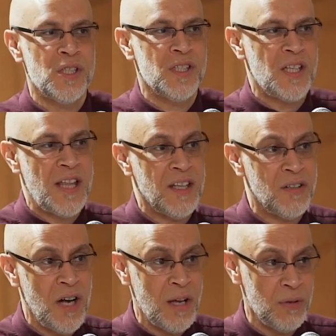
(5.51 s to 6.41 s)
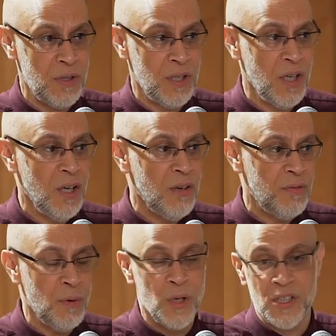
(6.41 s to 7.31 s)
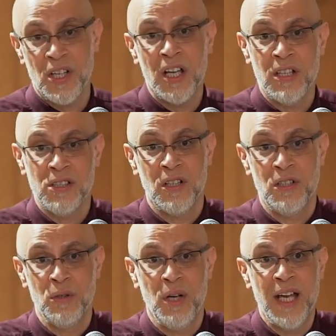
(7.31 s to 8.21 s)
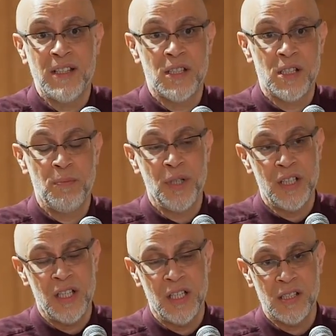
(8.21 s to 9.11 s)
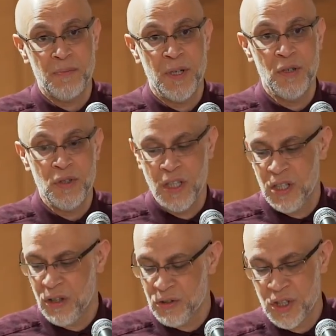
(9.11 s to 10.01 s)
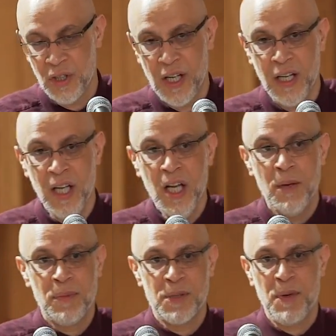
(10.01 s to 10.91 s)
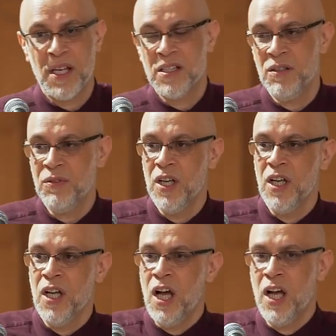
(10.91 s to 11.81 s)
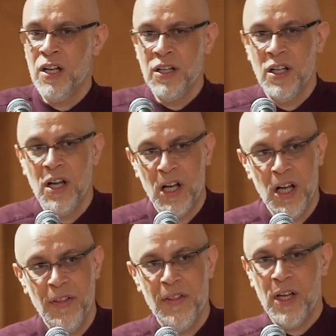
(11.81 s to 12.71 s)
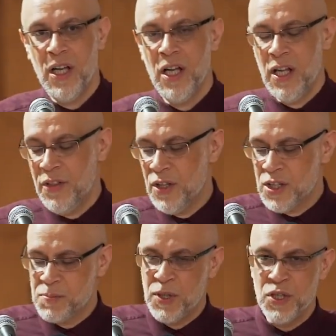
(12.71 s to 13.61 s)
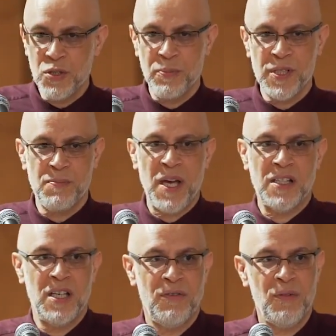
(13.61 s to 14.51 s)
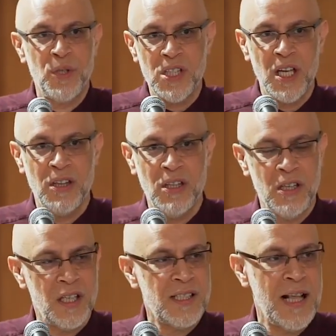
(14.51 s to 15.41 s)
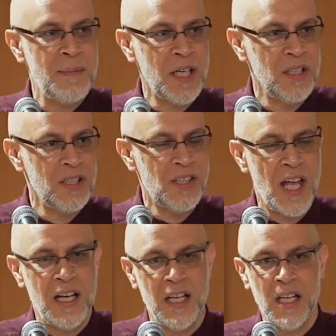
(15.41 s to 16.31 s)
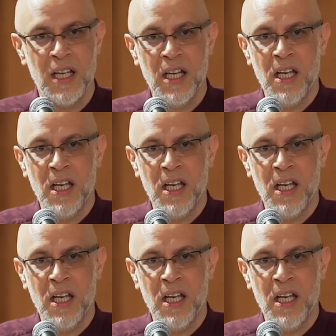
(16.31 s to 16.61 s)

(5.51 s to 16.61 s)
was to set the ground for what Shaykh is going to do later. So put it in a spiritual and cultural perspective. And the spiritual perspective, if we take the Islamic understanding,